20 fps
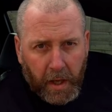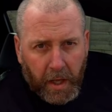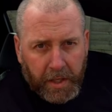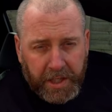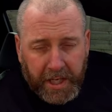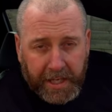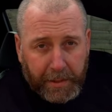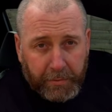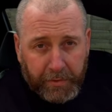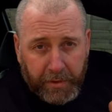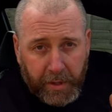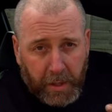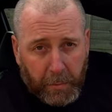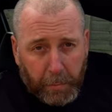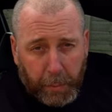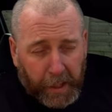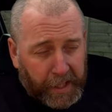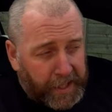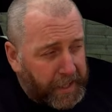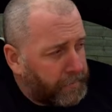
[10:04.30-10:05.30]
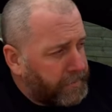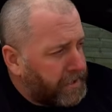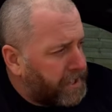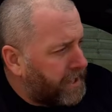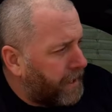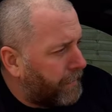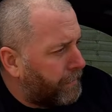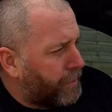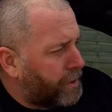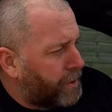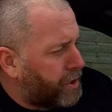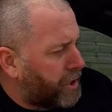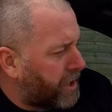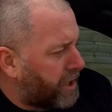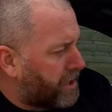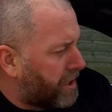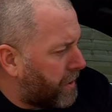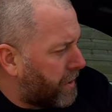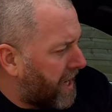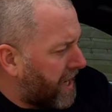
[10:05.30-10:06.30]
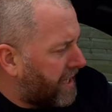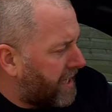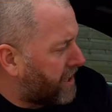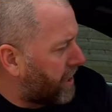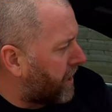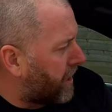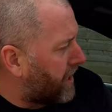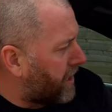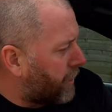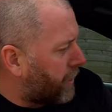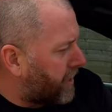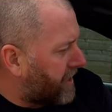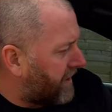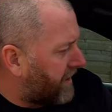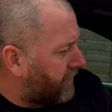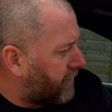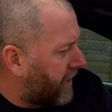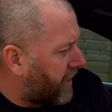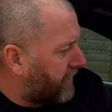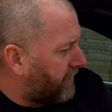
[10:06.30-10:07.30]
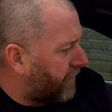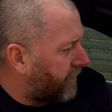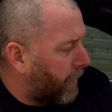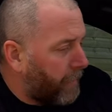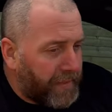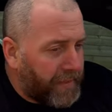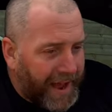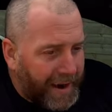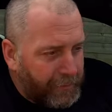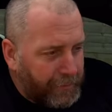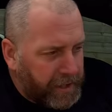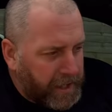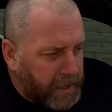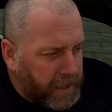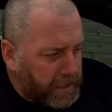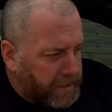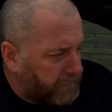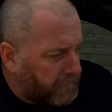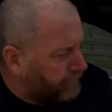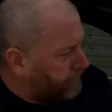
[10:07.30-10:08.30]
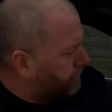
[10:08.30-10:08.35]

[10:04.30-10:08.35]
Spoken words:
until it was completely up to temperature. So he certainly looked after it from that regard.